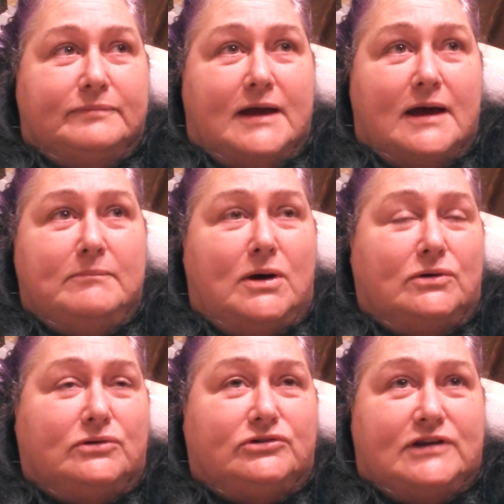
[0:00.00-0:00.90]

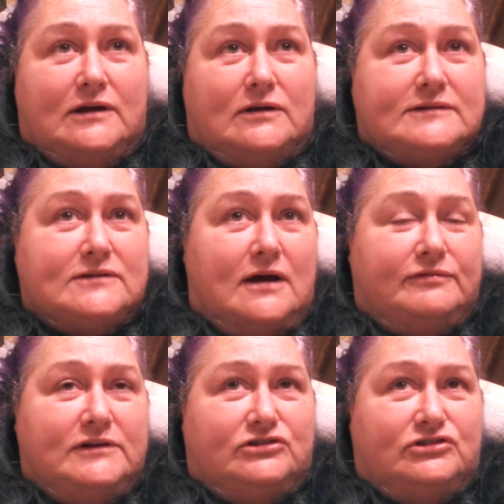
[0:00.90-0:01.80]
commode chair as
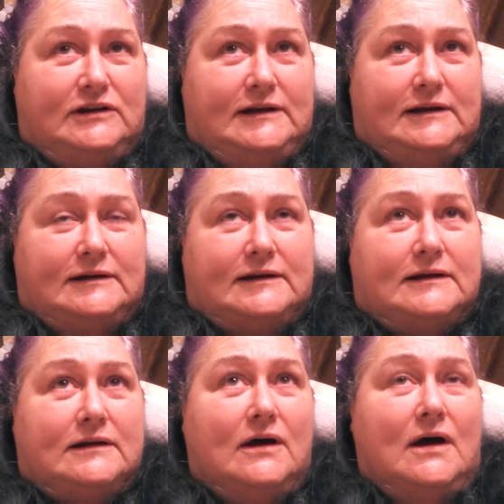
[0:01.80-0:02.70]
often as she needed
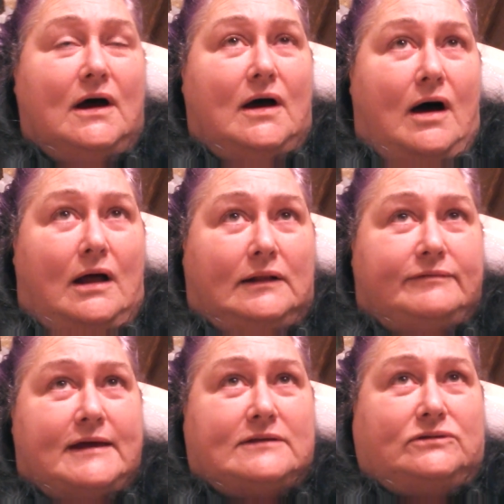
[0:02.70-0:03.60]
it, all
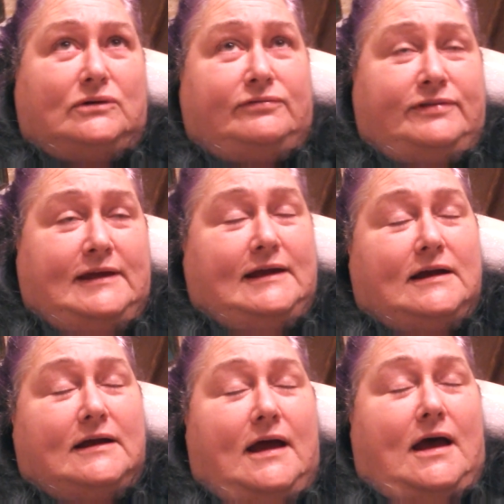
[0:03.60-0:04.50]
of that sort of thing.